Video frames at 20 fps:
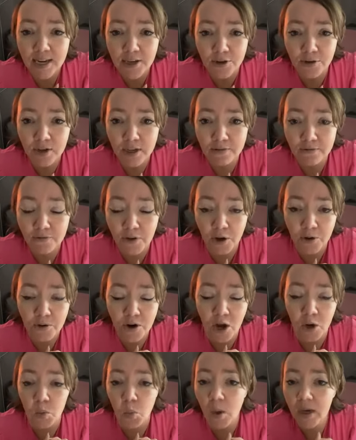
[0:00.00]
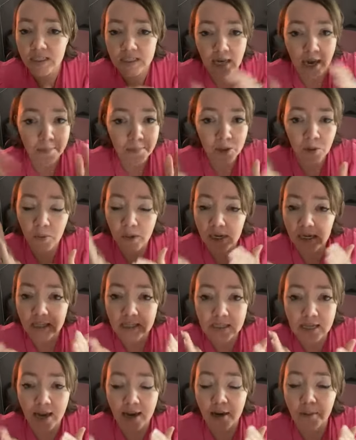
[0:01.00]
you can vote on what topic we're going
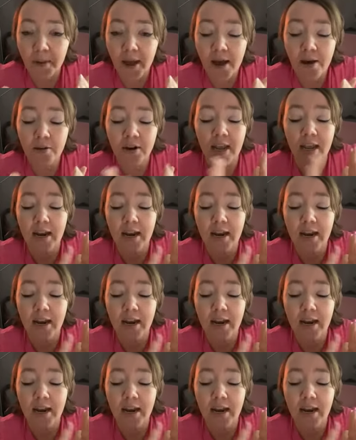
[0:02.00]
to talk about,